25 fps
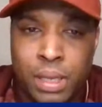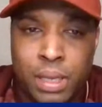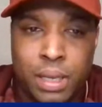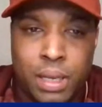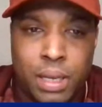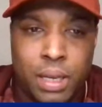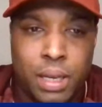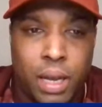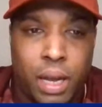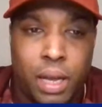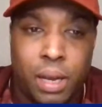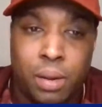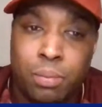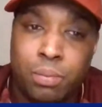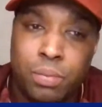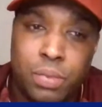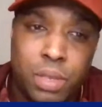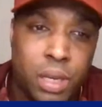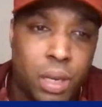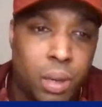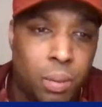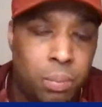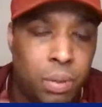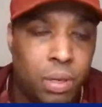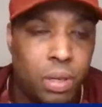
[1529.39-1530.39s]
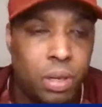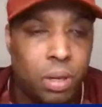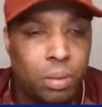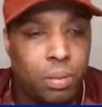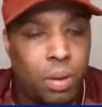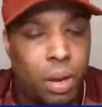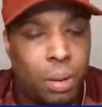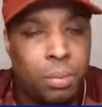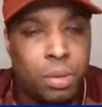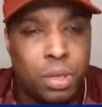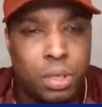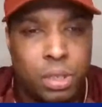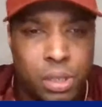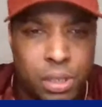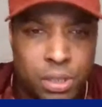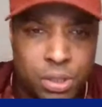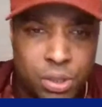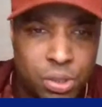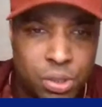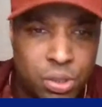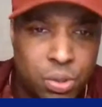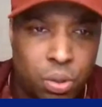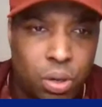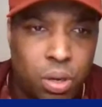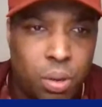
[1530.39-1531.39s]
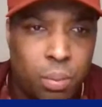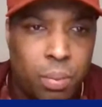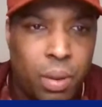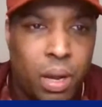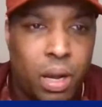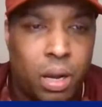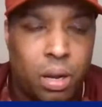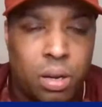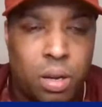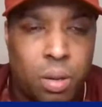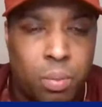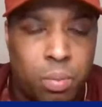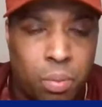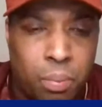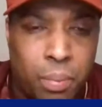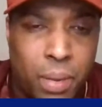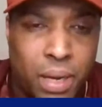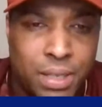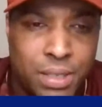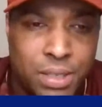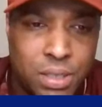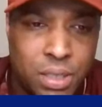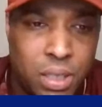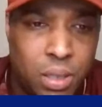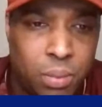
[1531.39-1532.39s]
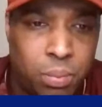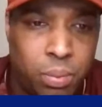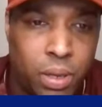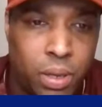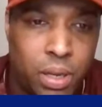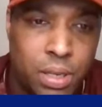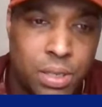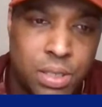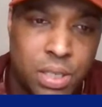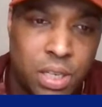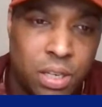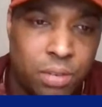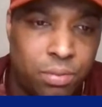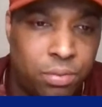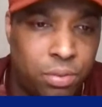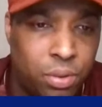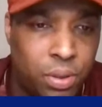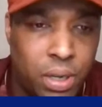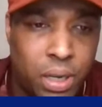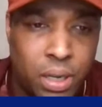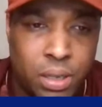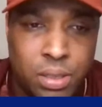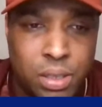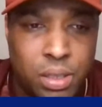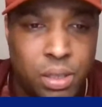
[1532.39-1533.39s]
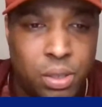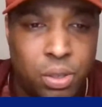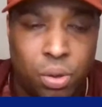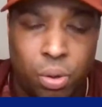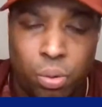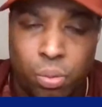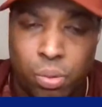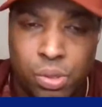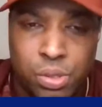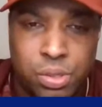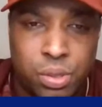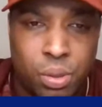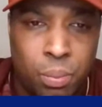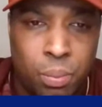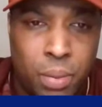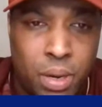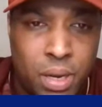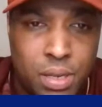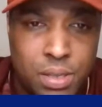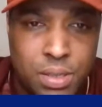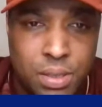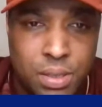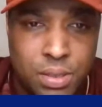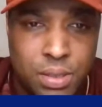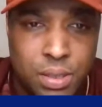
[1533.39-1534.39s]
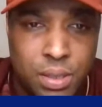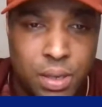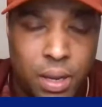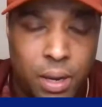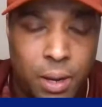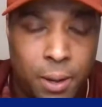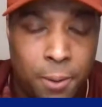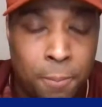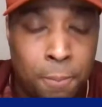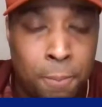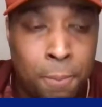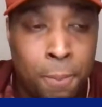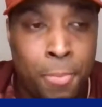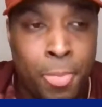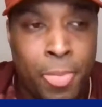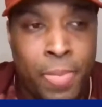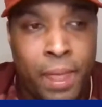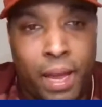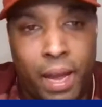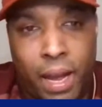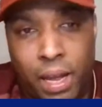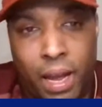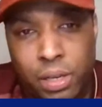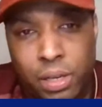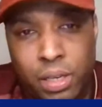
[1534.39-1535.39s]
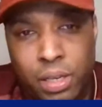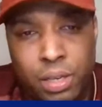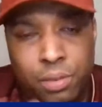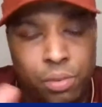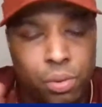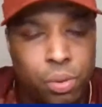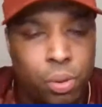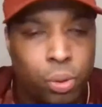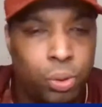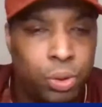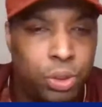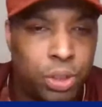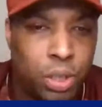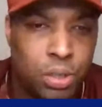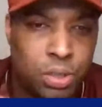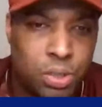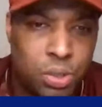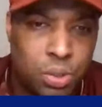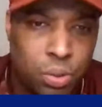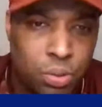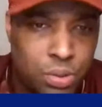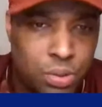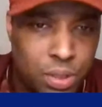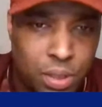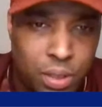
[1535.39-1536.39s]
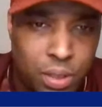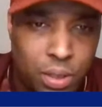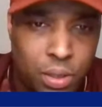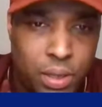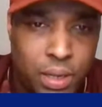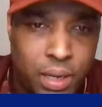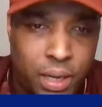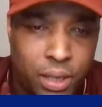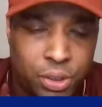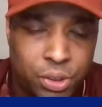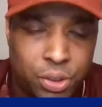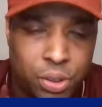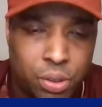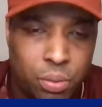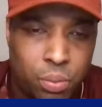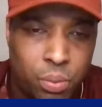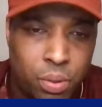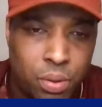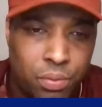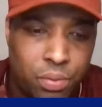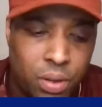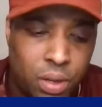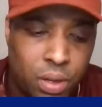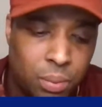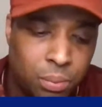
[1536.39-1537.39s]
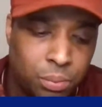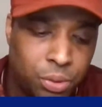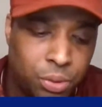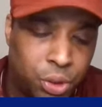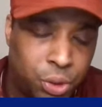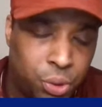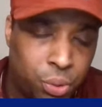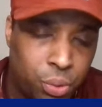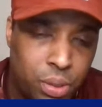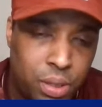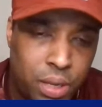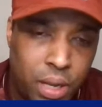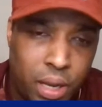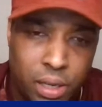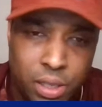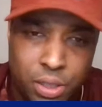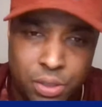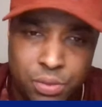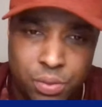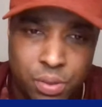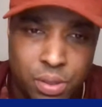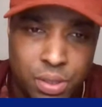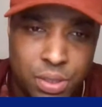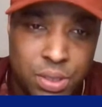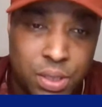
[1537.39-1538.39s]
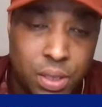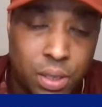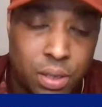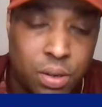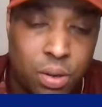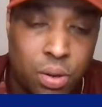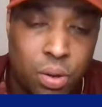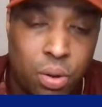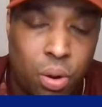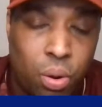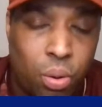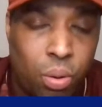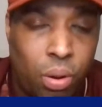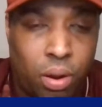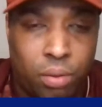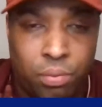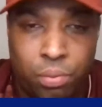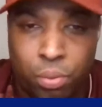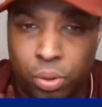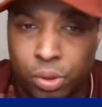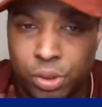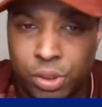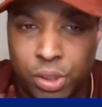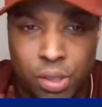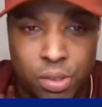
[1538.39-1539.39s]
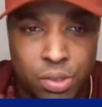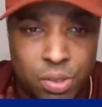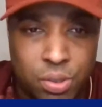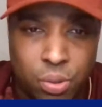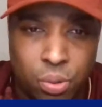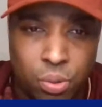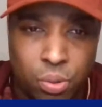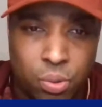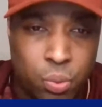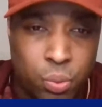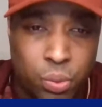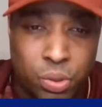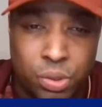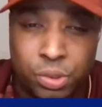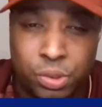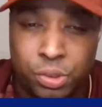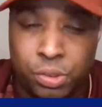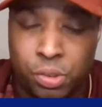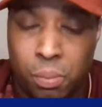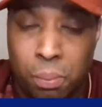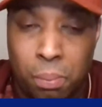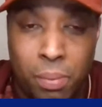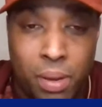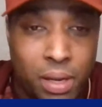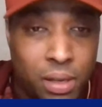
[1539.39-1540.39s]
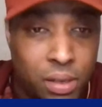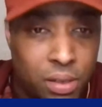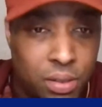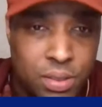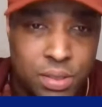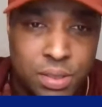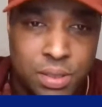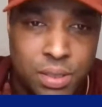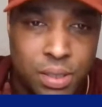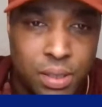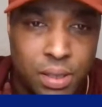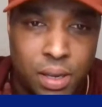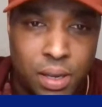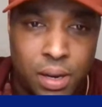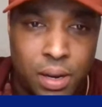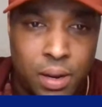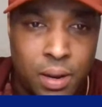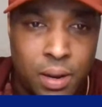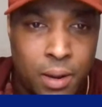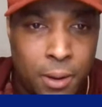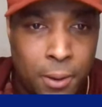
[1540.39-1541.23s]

And yeah, bigger. Let's just talk about a couple Man City players here. Fernandinho was amazing today. And even though John Stones didn't catch up with Stuart Dallas for the second goal, I thought John Stones was tremendous today.